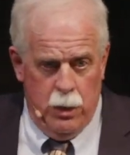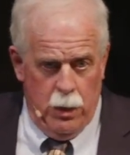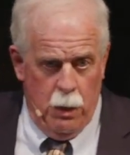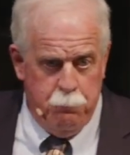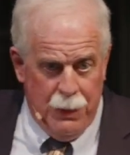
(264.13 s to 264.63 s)

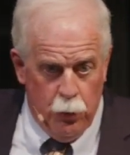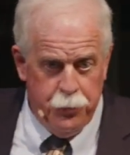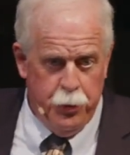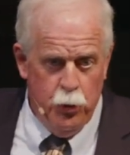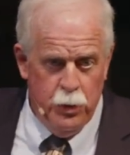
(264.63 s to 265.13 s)
appealed
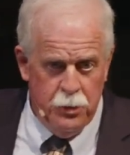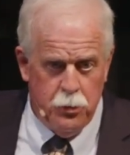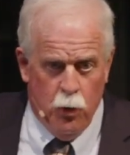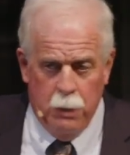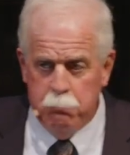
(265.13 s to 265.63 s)
to, and so
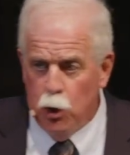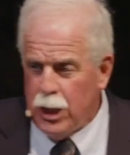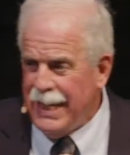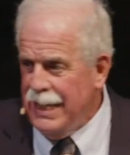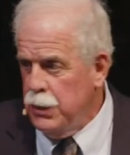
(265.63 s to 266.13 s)
on,
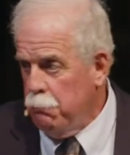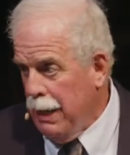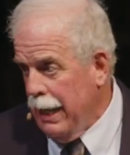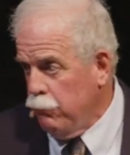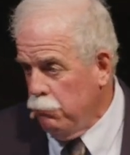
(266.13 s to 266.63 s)
book in the
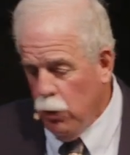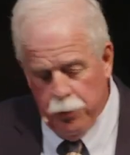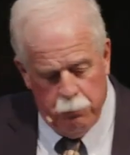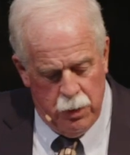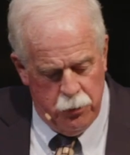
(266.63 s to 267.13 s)
Bible, both
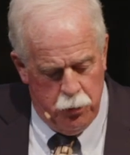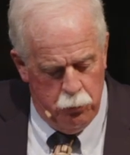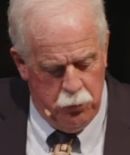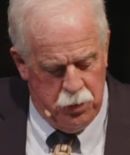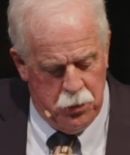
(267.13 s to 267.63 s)
among
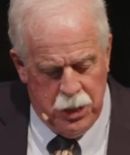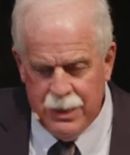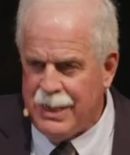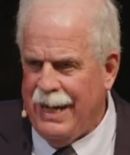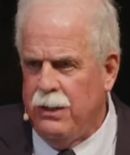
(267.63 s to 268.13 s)
Jews and
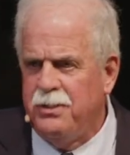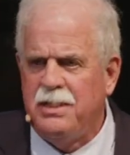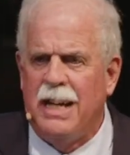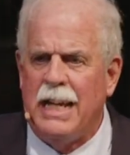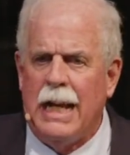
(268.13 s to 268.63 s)
Gentiles.
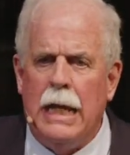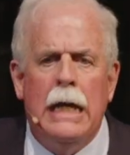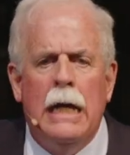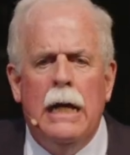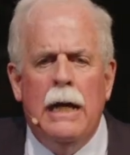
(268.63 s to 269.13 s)
Stunningly,
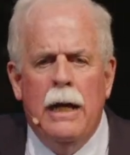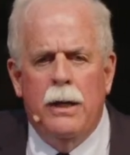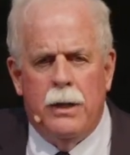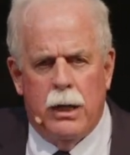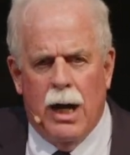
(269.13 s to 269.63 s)

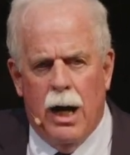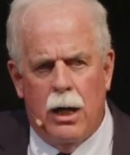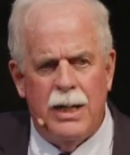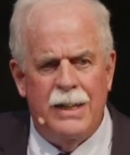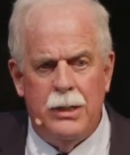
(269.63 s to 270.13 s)
there are
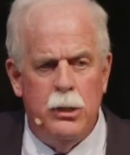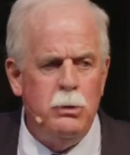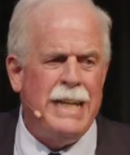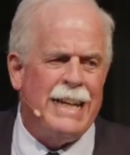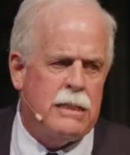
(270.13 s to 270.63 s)
in the New
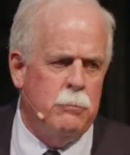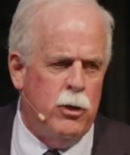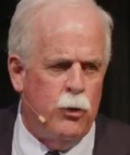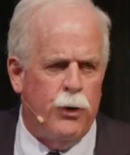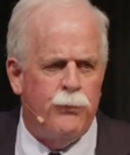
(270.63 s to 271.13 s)
Testament
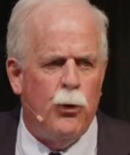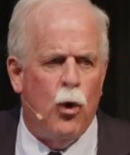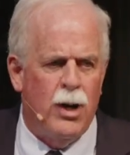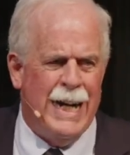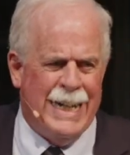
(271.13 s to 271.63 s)
over
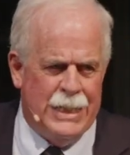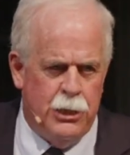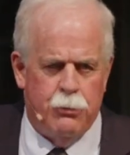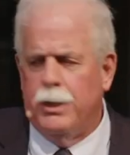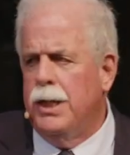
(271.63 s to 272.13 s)

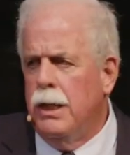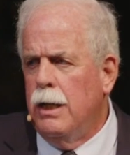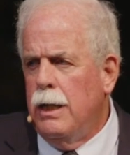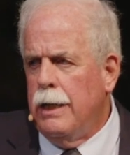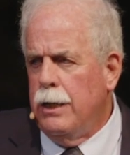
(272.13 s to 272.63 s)
400
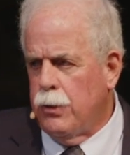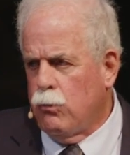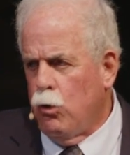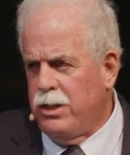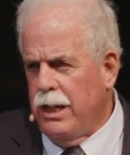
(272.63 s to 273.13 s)
either
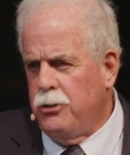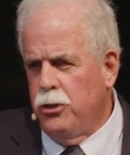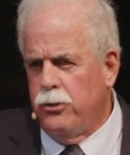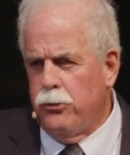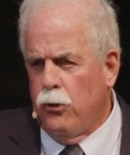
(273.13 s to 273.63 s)

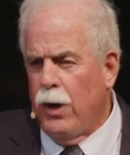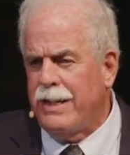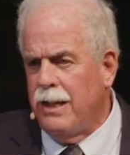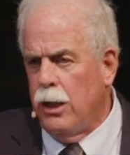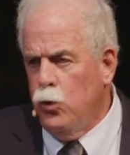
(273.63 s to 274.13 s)
quotations or
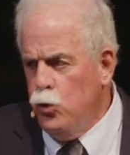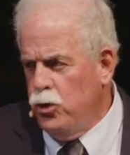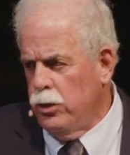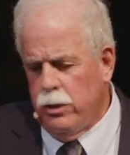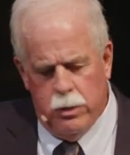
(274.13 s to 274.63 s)
direct
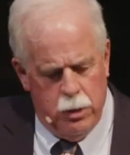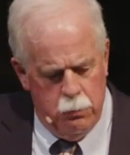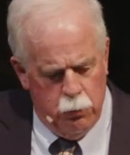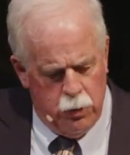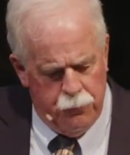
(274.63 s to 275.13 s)
allusions to the
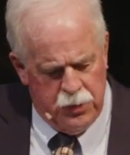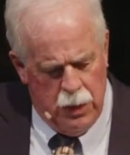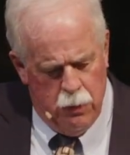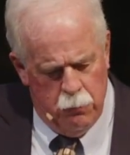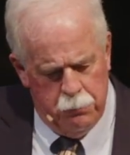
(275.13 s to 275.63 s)
book of
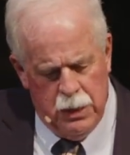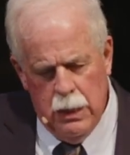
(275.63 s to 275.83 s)
Psalms.